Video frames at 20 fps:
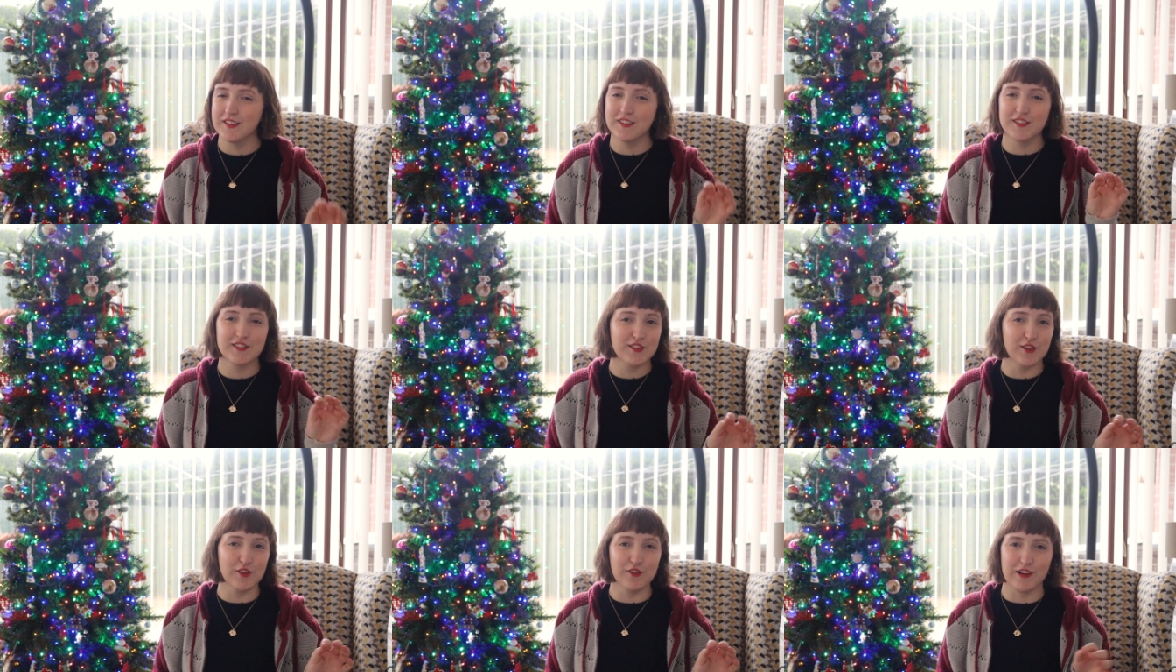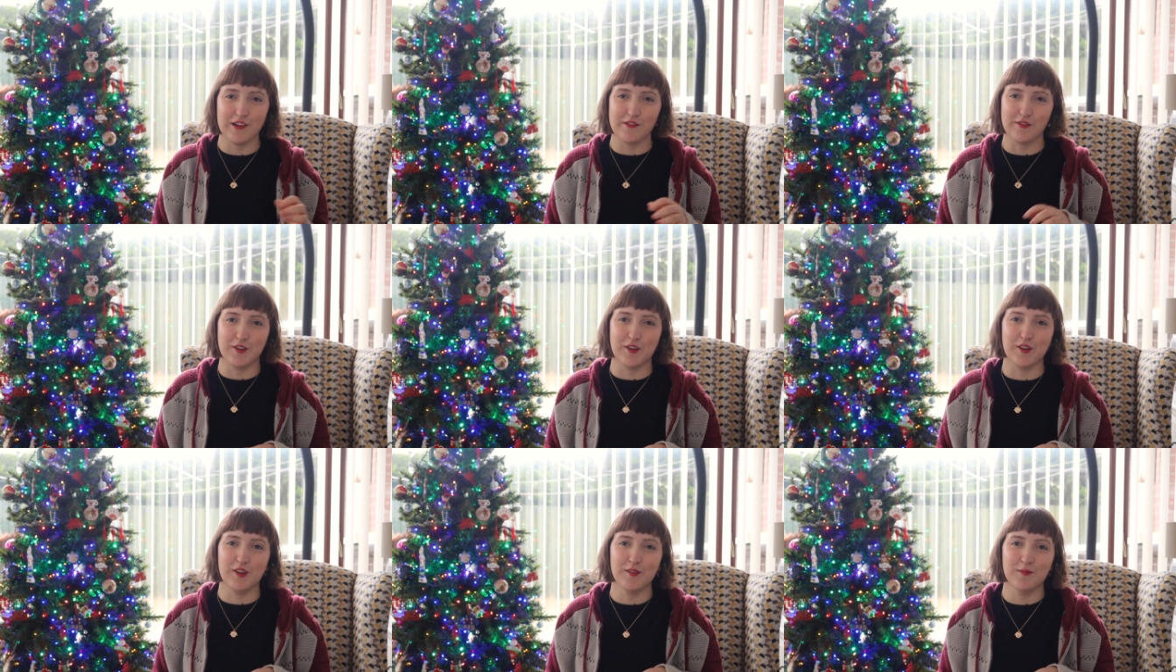So
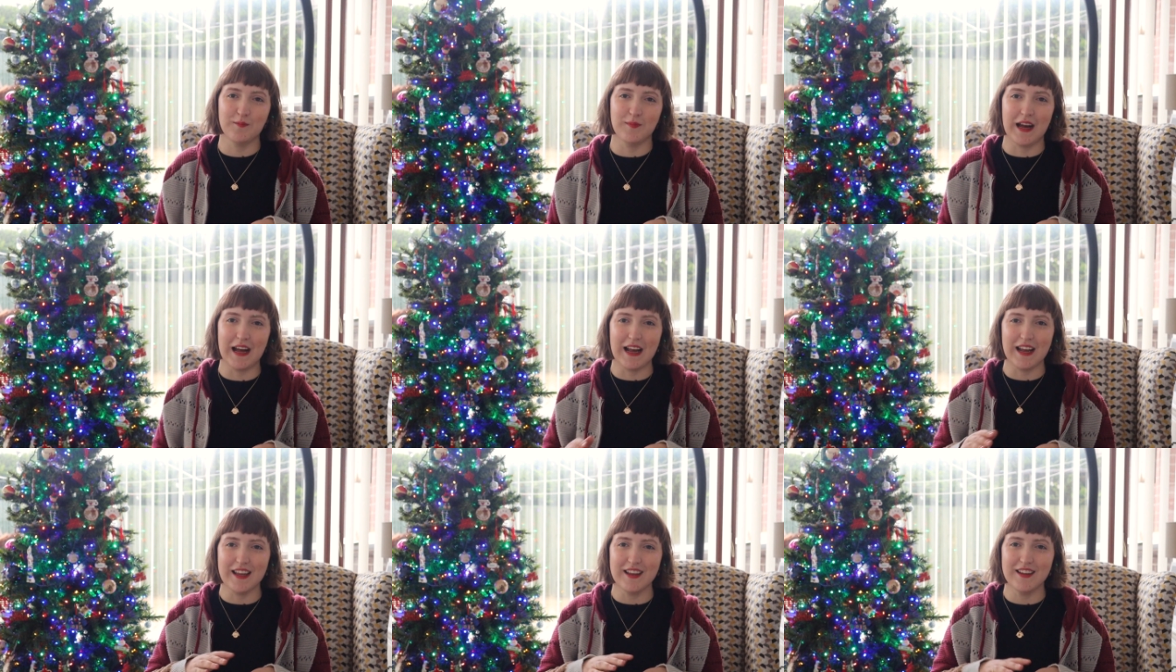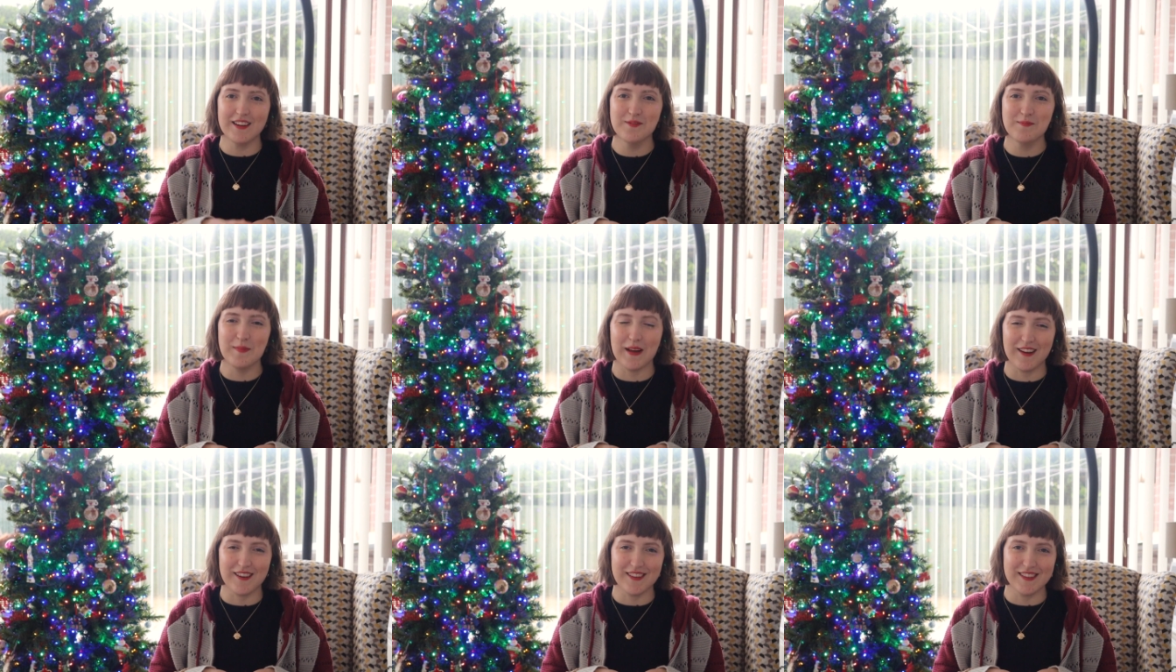grateful. My
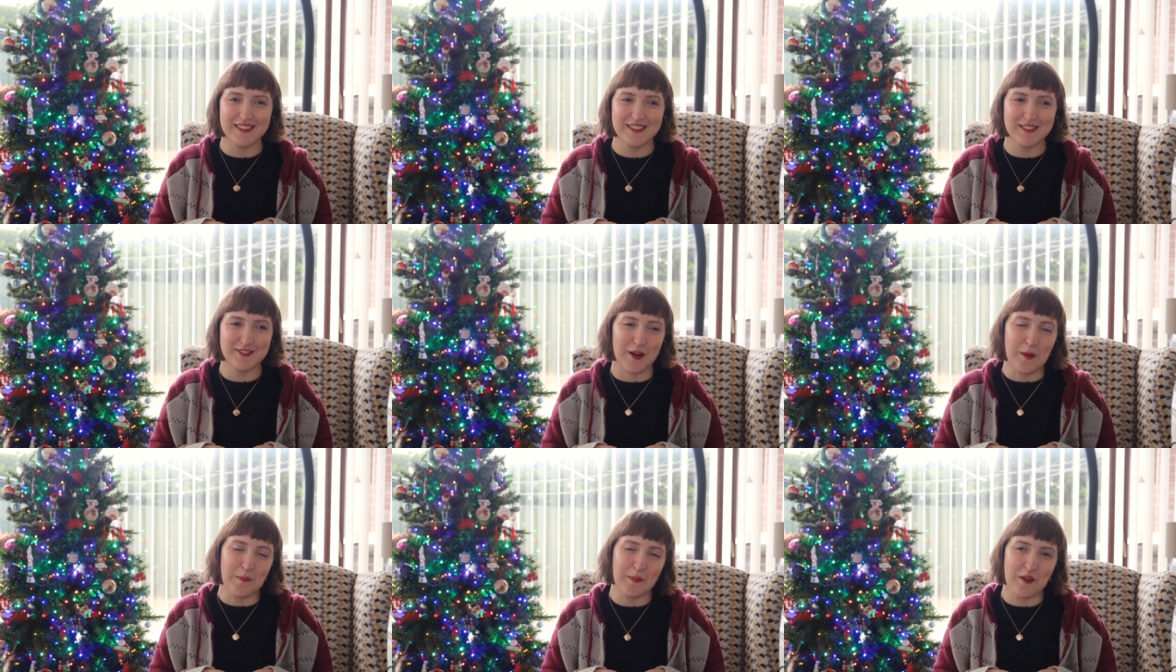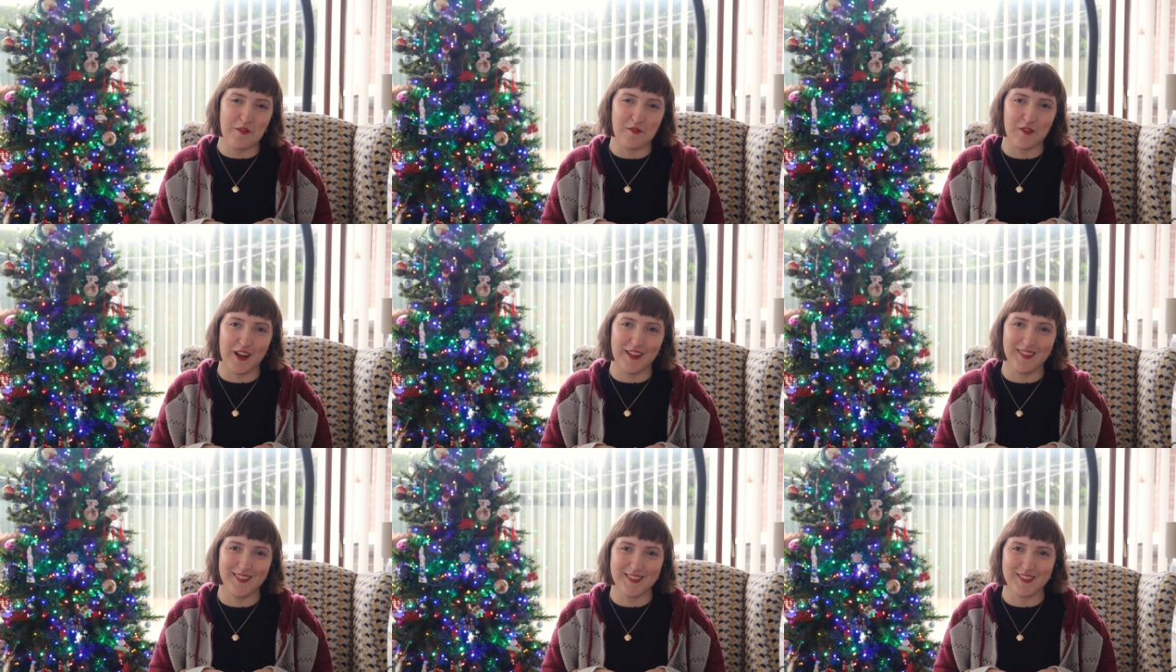parents, family and
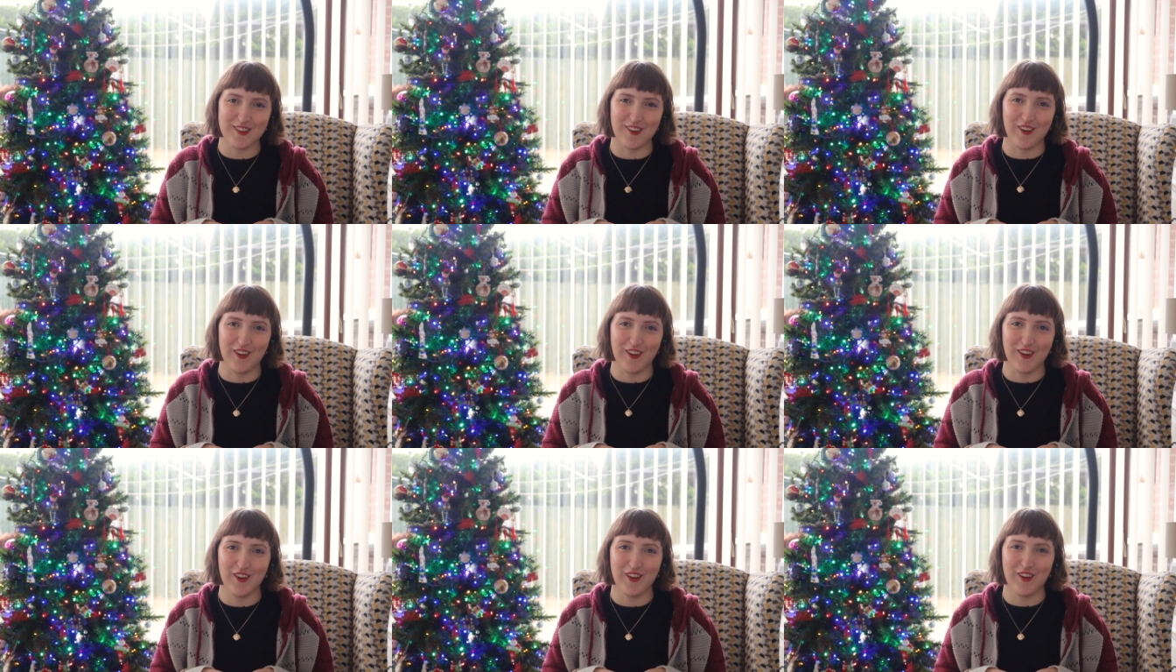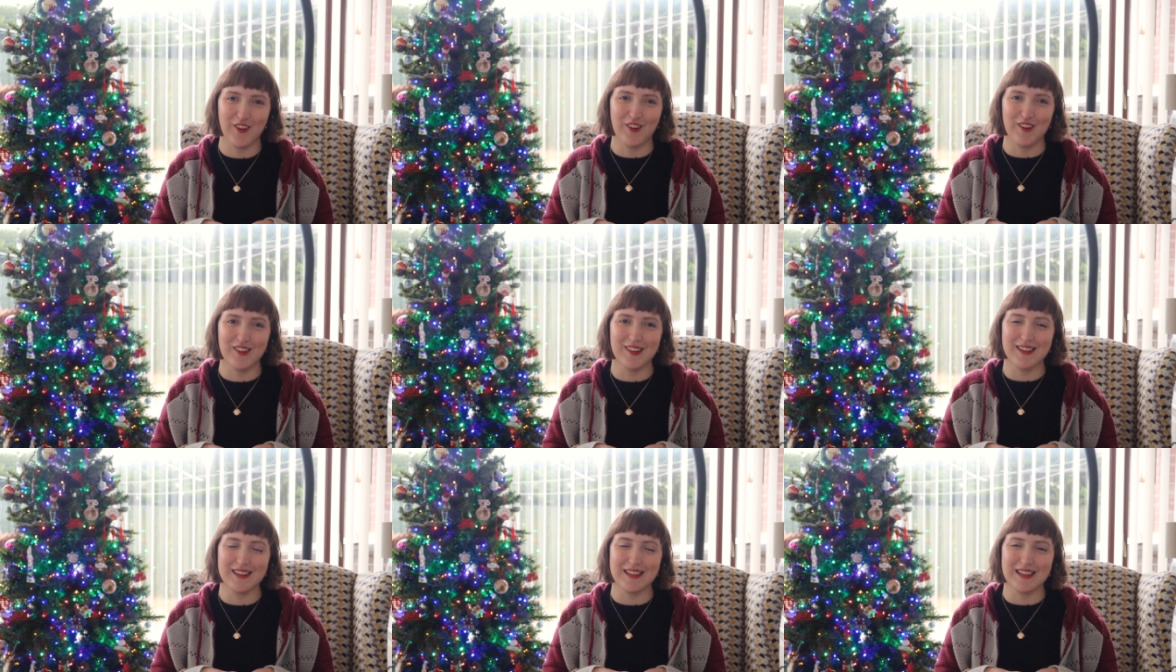friends are
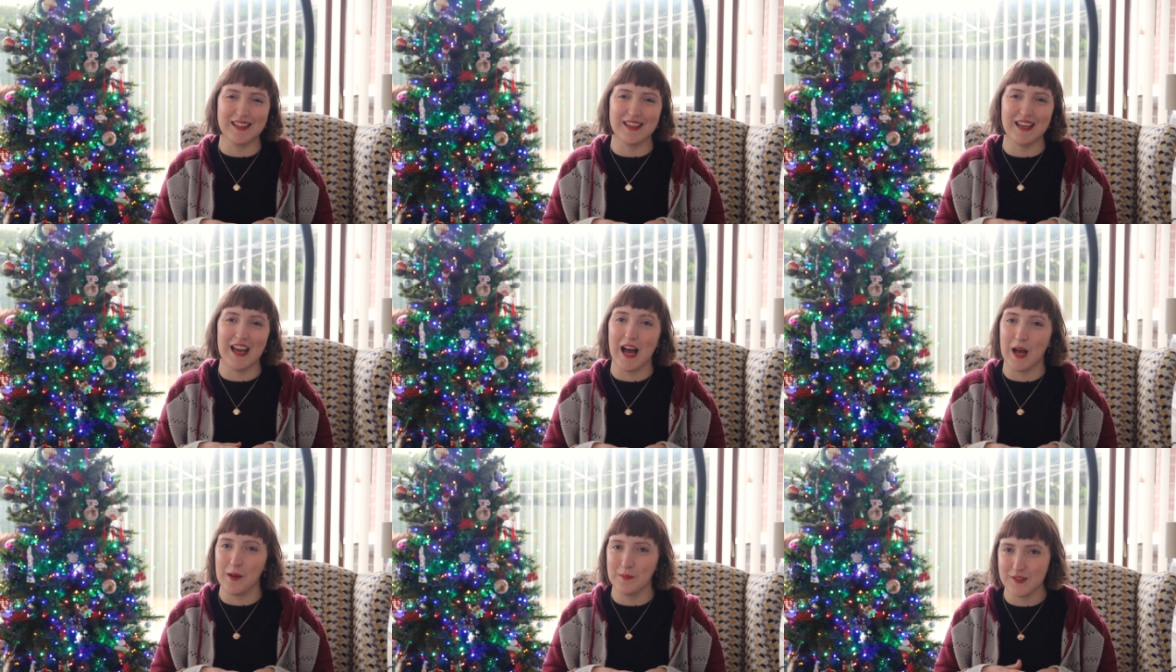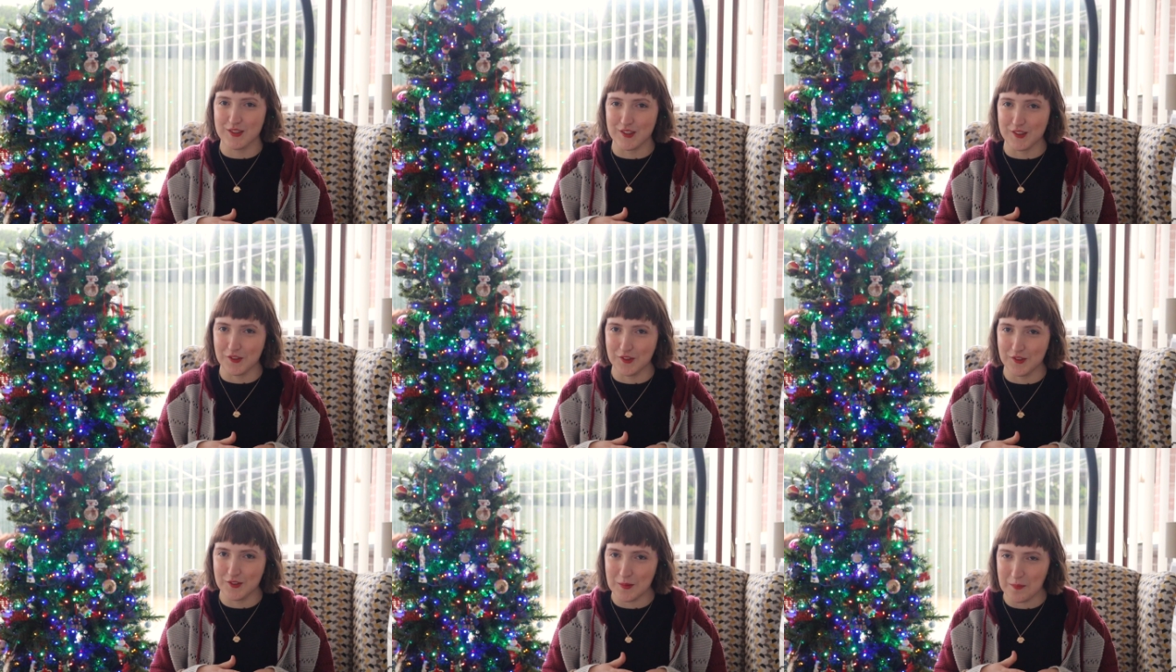all the
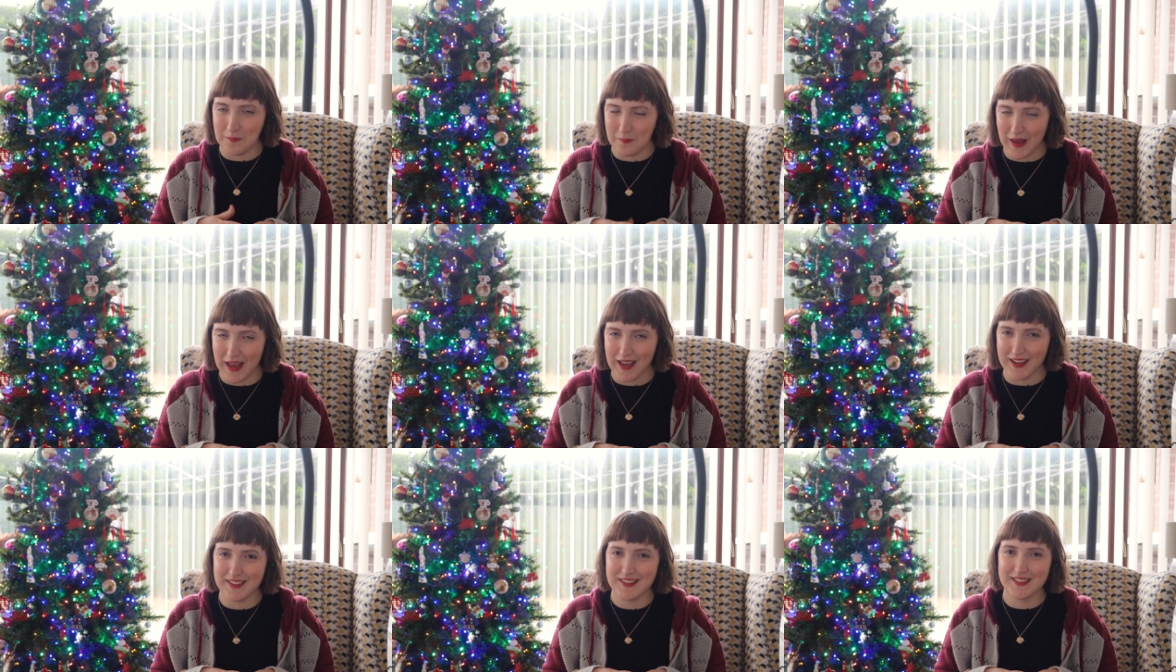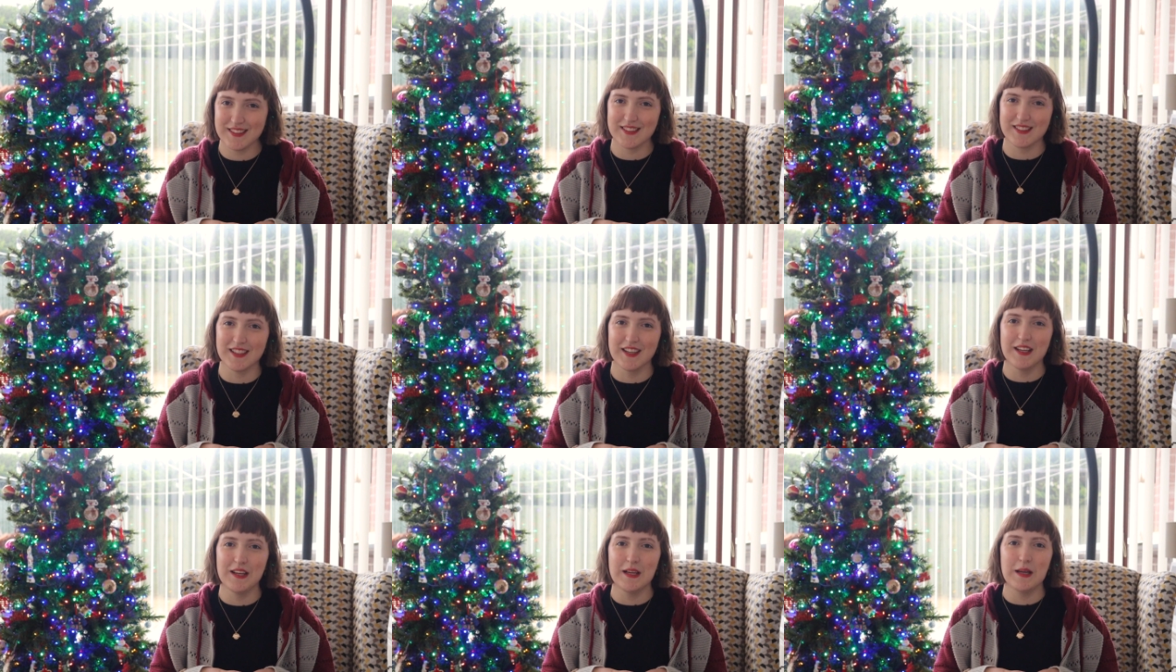absolute best.